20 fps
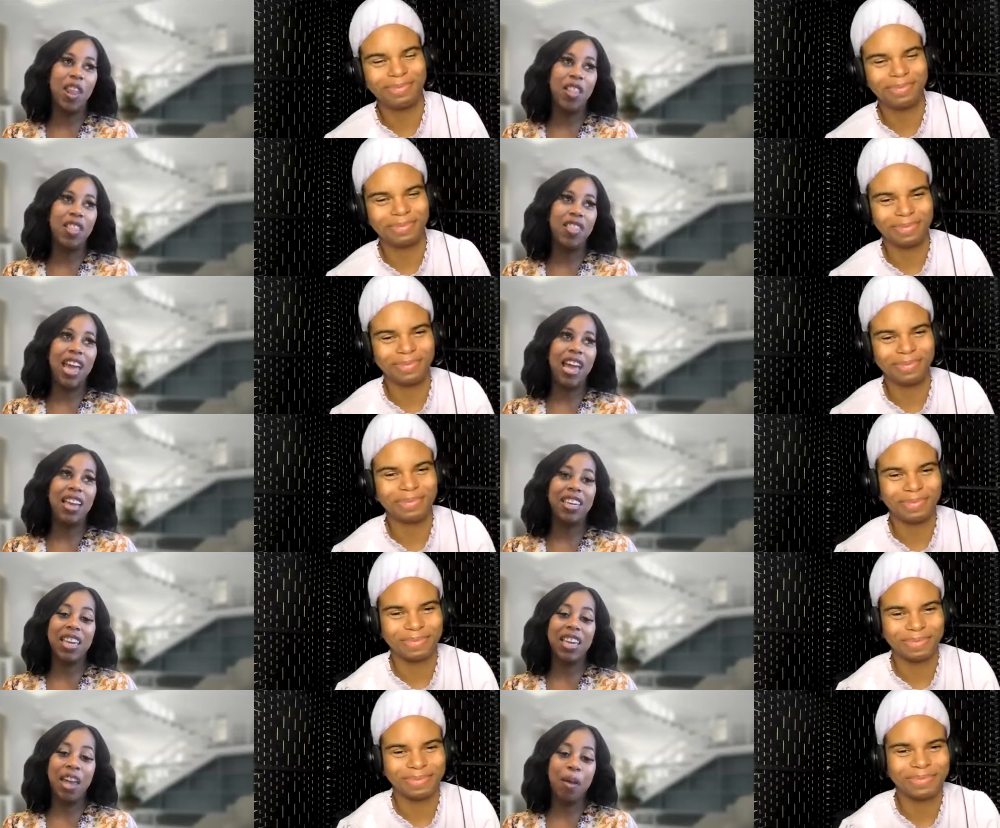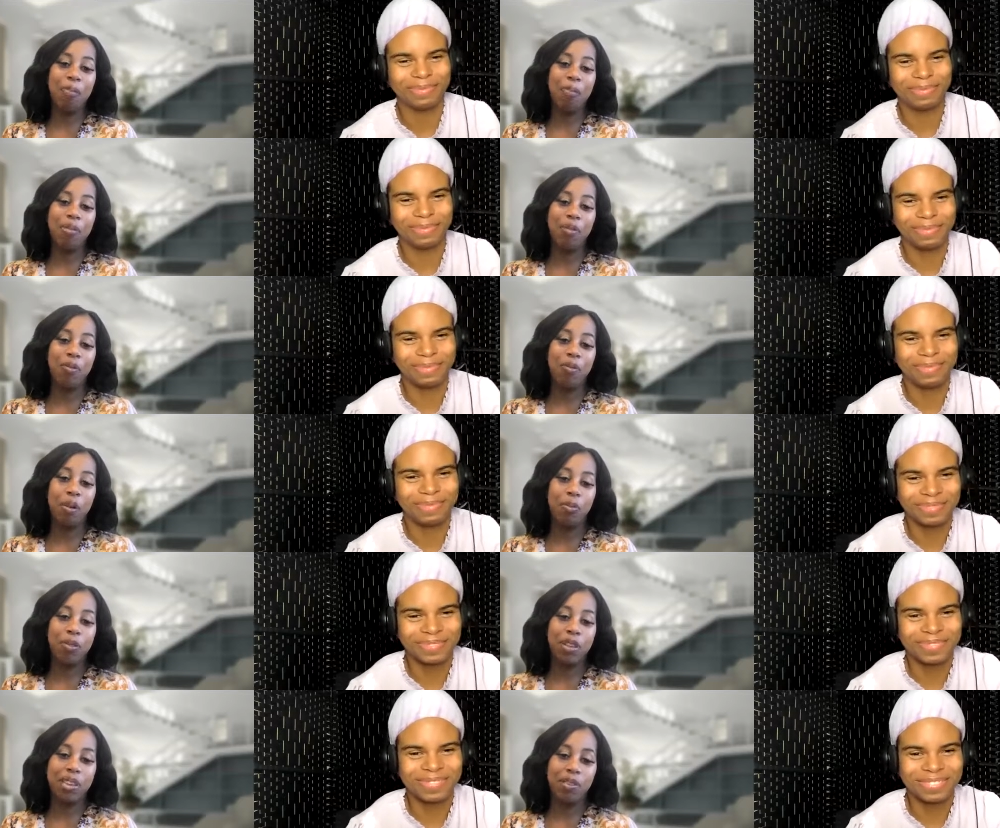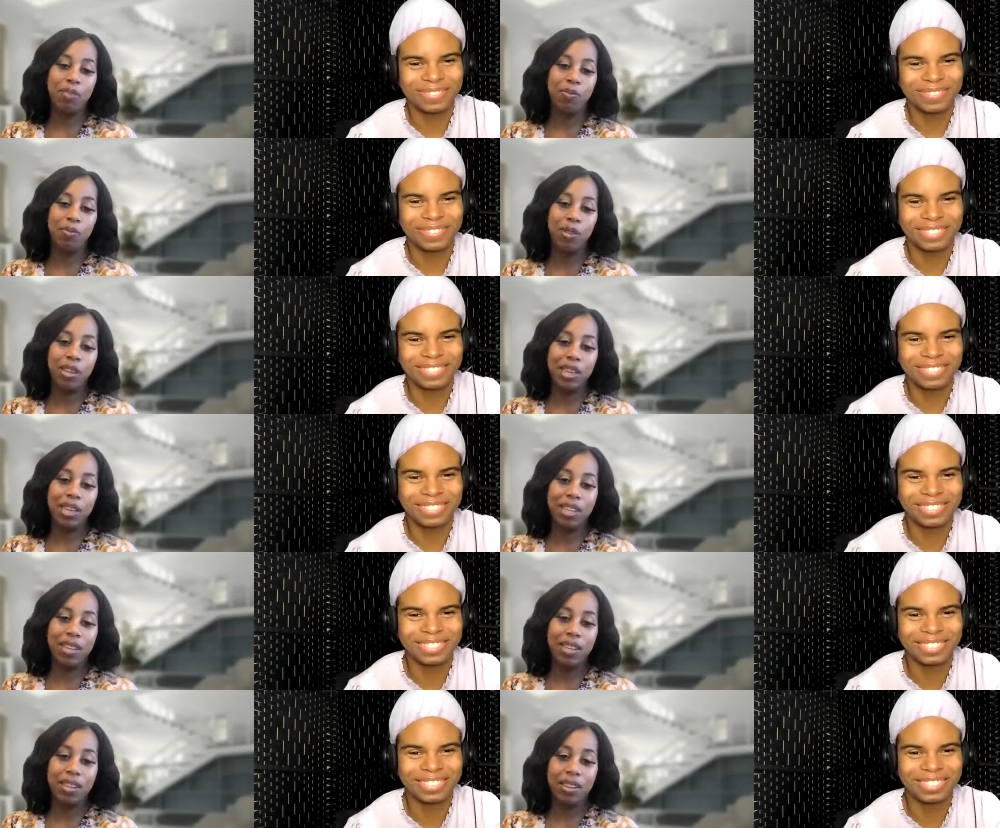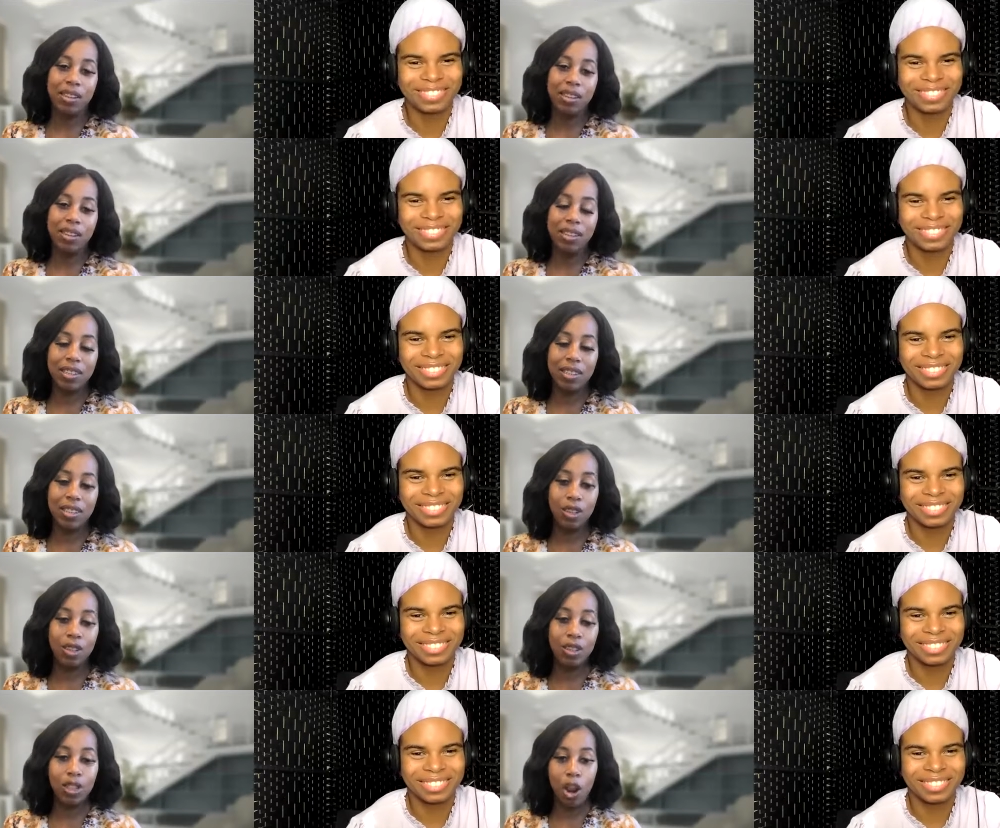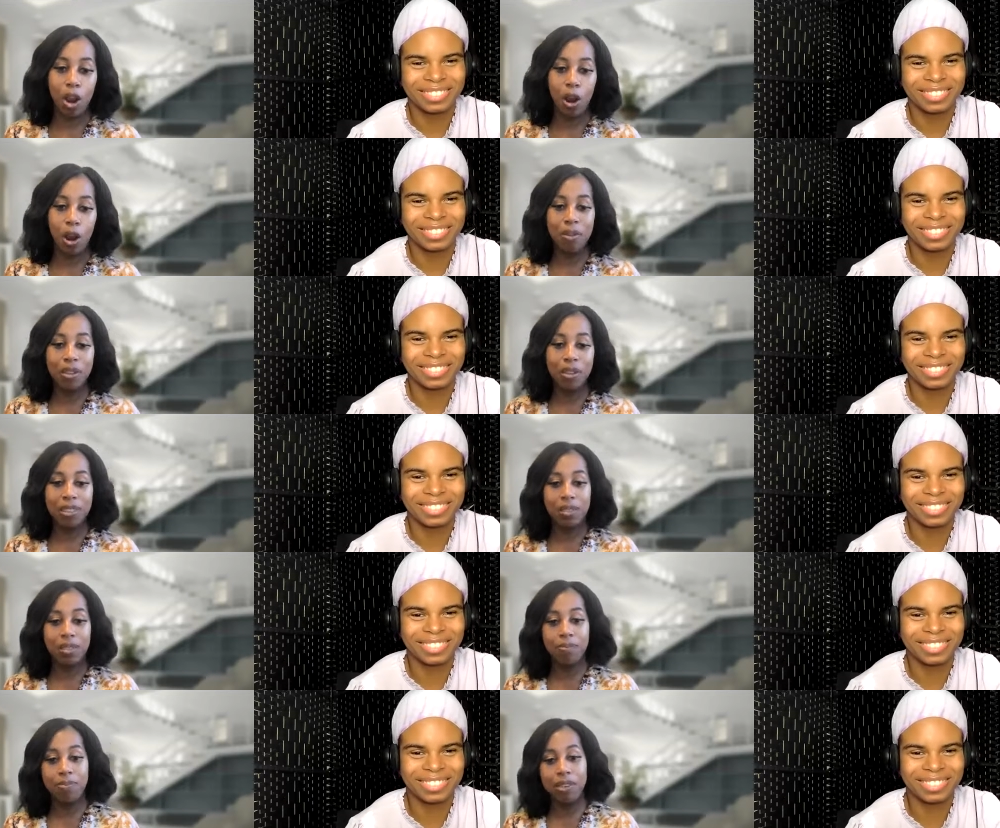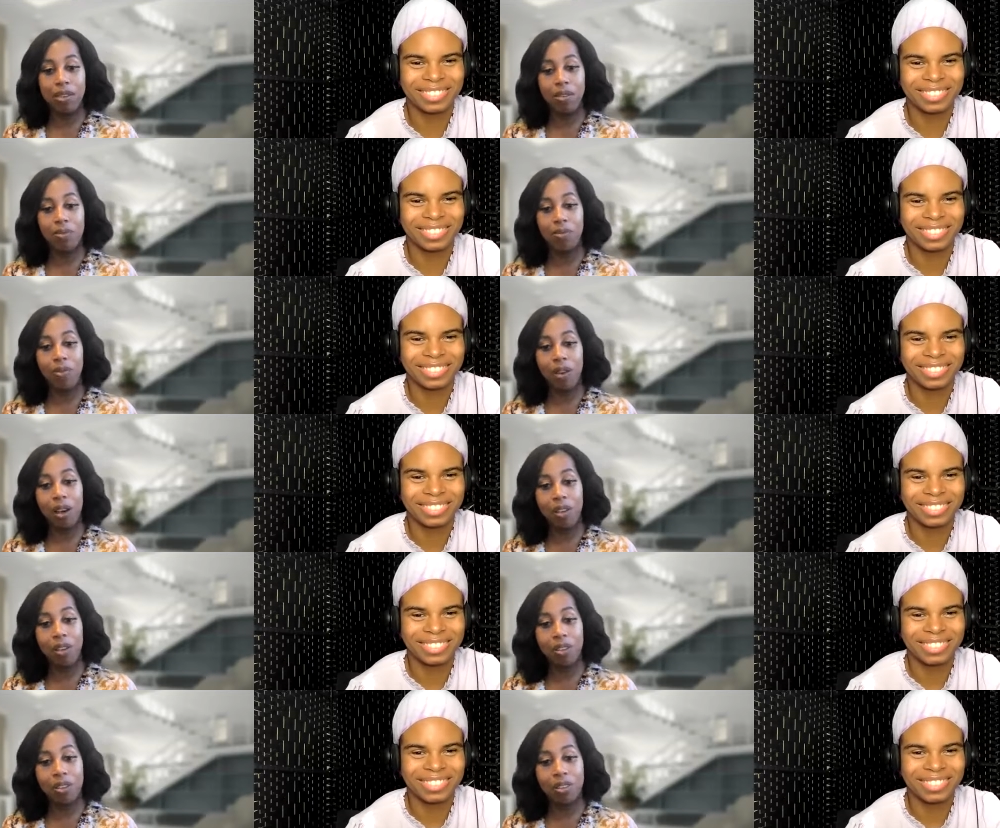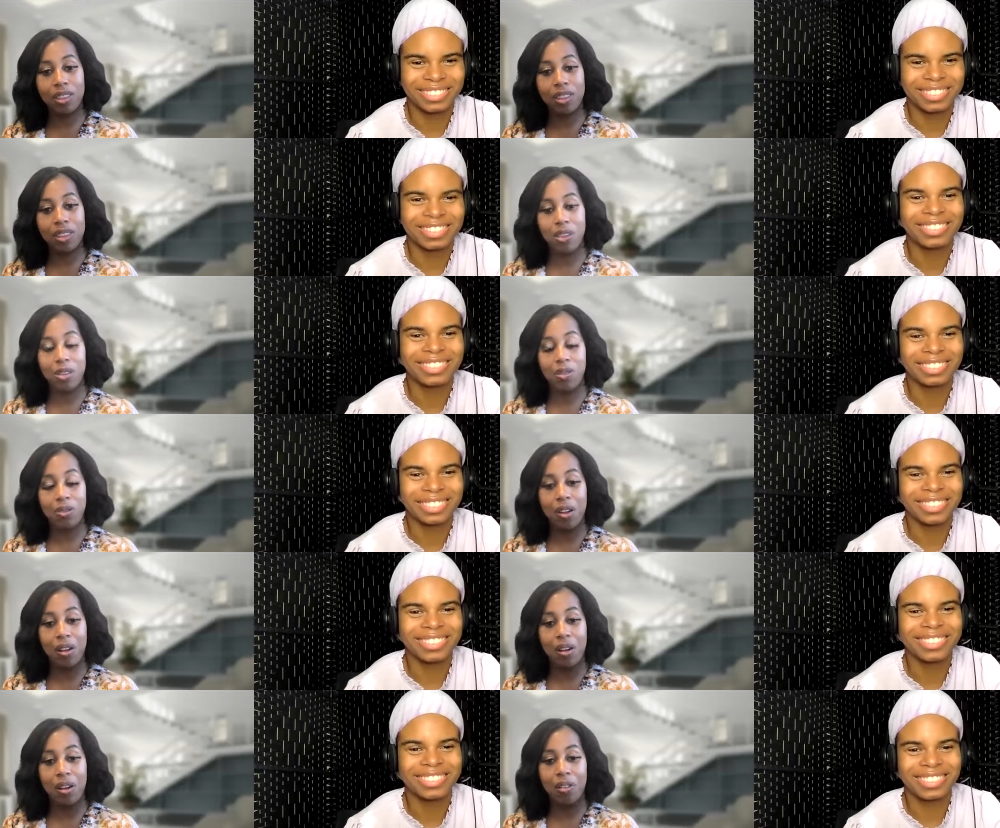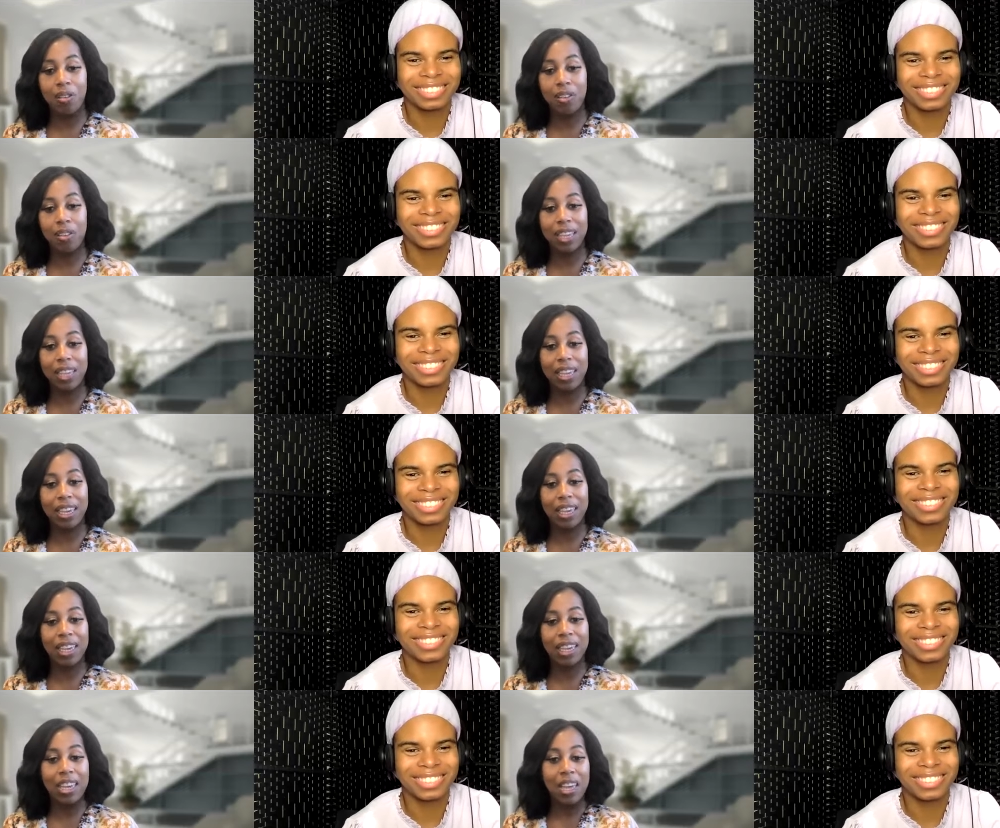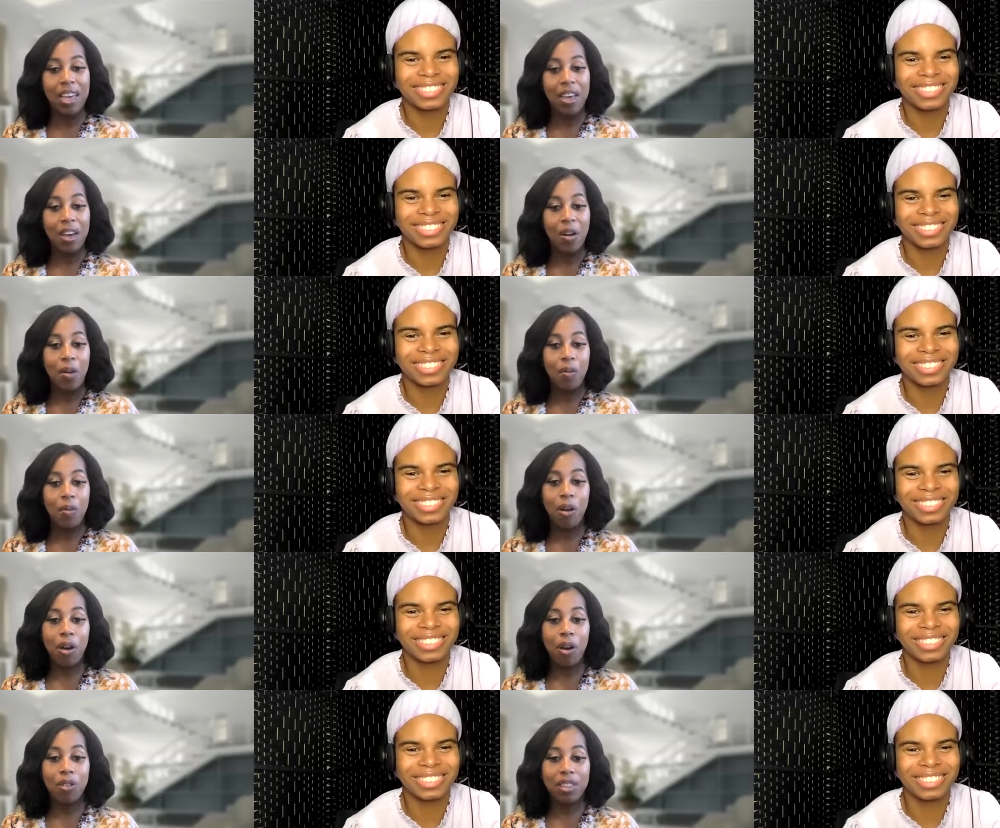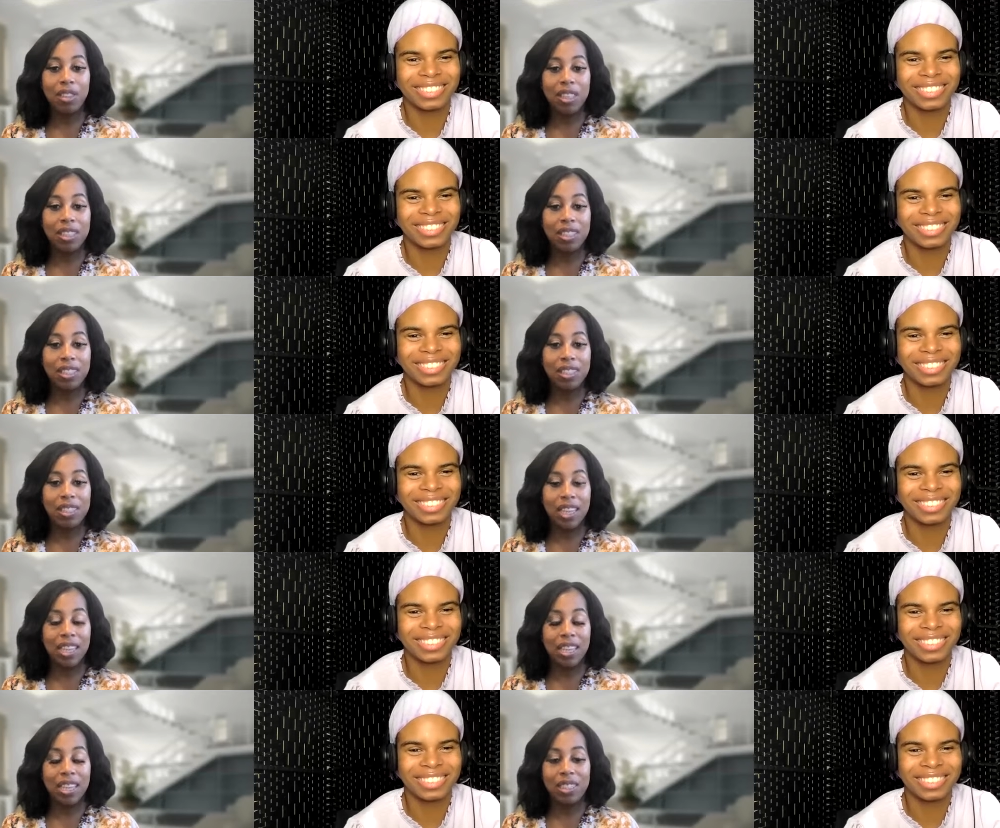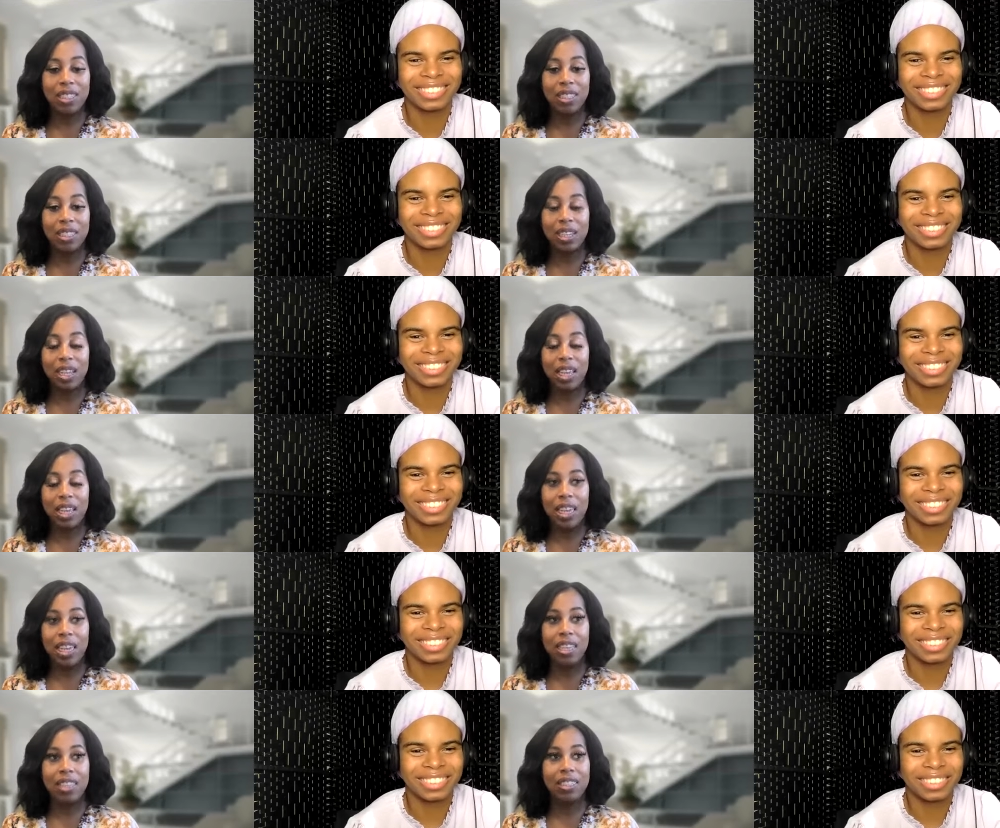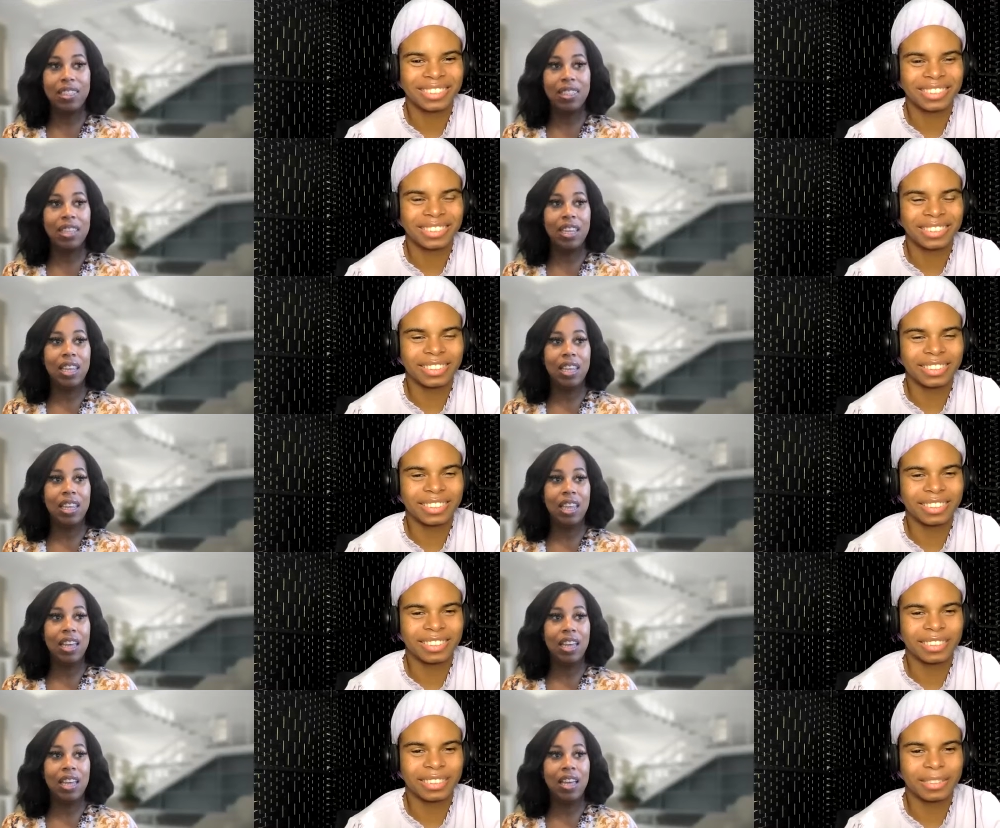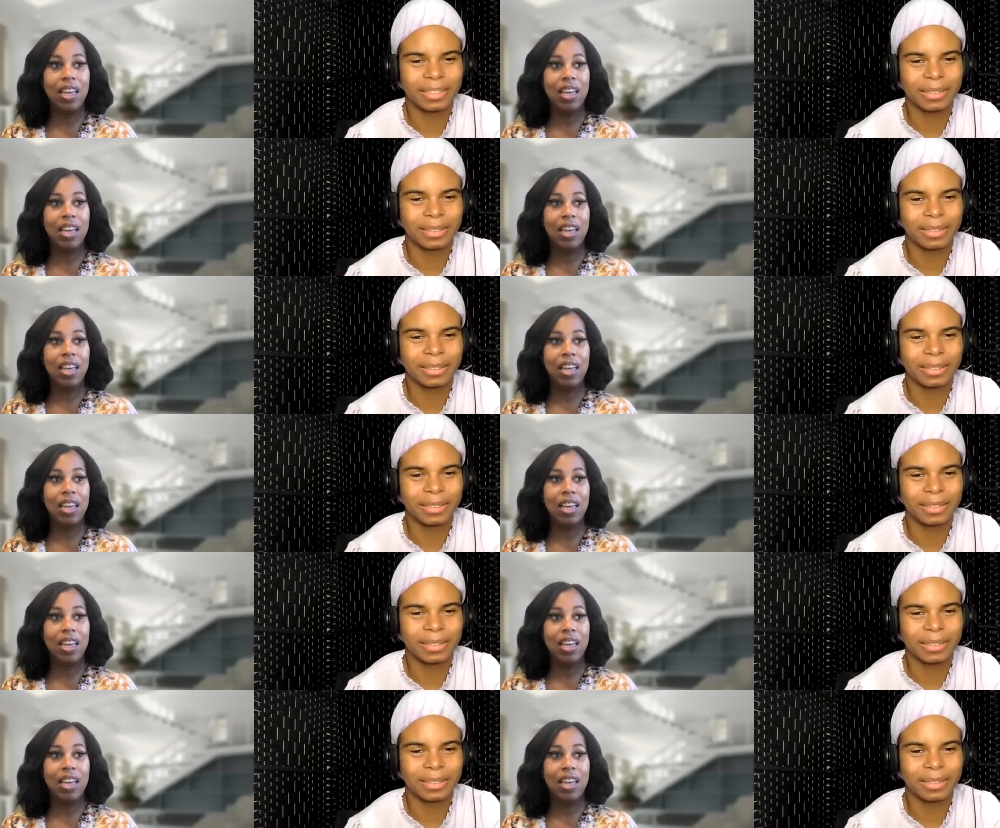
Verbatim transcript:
Speaker 1: that can't be what we we determine to be wealth, you know, like wealth is is is uh,